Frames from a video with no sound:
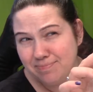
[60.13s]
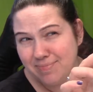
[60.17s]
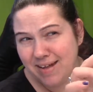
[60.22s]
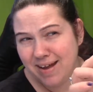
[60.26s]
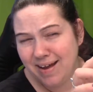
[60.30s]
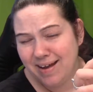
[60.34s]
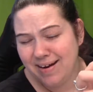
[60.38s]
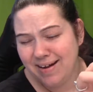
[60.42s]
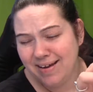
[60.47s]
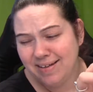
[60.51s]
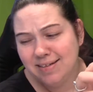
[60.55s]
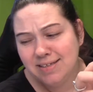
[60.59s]

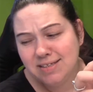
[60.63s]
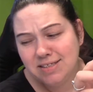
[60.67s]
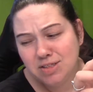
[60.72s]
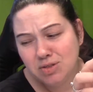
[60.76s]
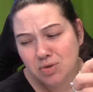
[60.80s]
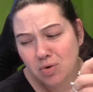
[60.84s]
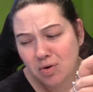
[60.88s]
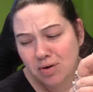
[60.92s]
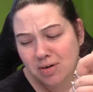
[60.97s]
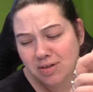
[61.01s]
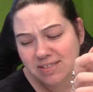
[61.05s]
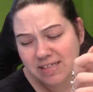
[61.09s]
And in the
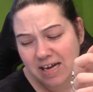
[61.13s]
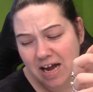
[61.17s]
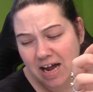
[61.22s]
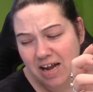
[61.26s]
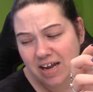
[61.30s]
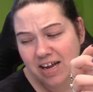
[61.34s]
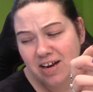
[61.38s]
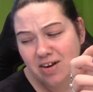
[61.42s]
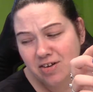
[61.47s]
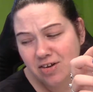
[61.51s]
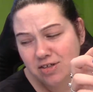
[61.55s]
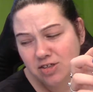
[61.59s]
stores, I
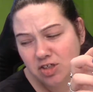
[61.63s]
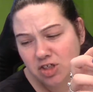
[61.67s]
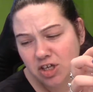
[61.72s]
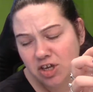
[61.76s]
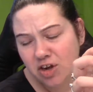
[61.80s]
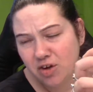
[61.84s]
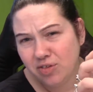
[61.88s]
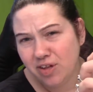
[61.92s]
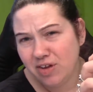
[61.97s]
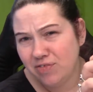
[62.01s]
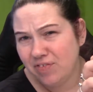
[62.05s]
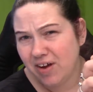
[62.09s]
can usually
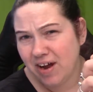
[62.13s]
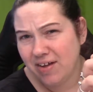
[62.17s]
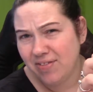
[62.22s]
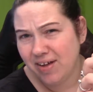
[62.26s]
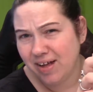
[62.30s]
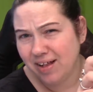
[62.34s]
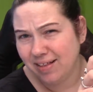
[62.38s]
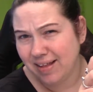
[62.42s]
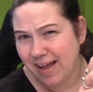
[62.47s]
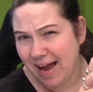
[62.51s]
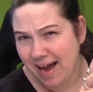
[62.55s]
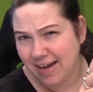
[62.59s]
only find the
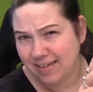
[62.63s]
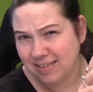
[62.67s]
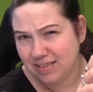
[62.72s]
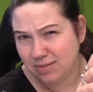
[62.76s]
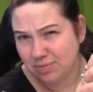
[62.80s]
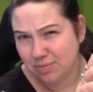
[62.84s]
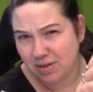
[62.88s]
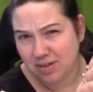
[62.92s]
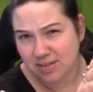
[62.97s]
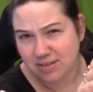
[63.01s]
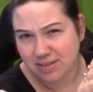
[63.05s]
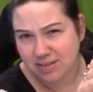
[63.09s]
glass
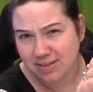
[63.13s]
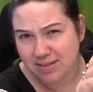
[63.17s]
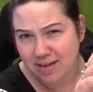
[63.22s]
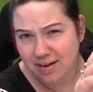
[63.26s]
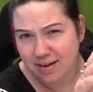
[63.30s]
ones.